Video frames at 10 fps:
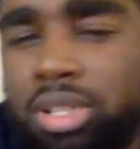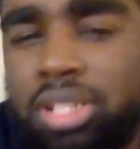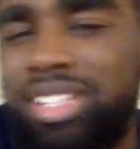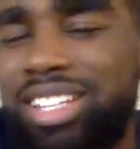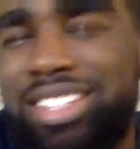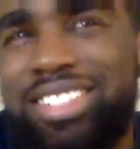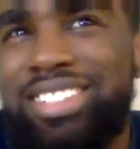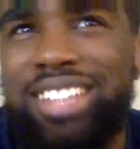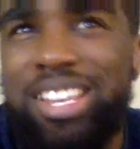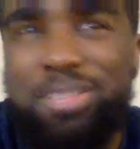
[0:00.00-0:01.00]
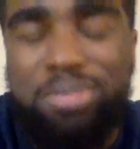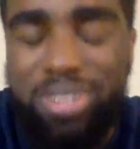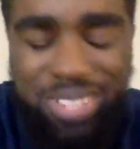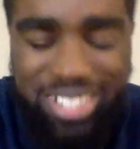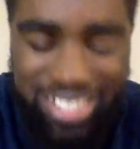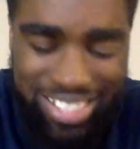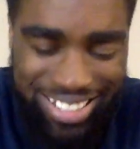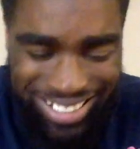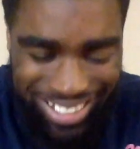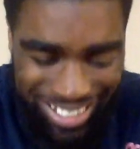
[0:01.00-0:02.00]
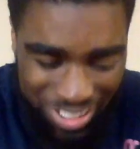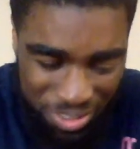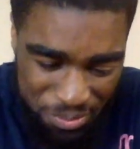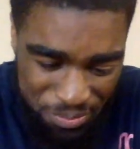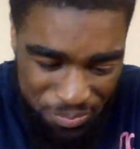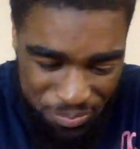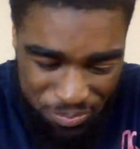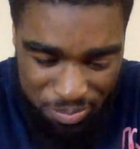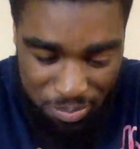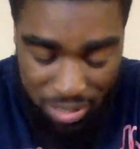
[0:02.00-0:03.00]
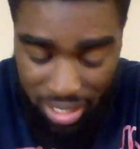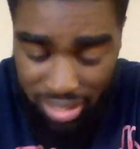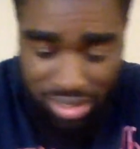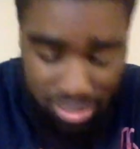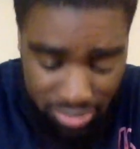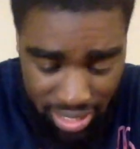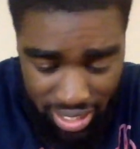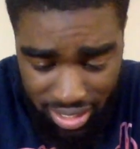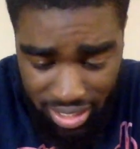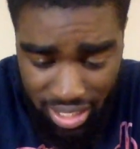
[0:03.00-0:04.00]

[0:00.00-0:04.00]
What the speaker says: and that's pretty much it. But I love that.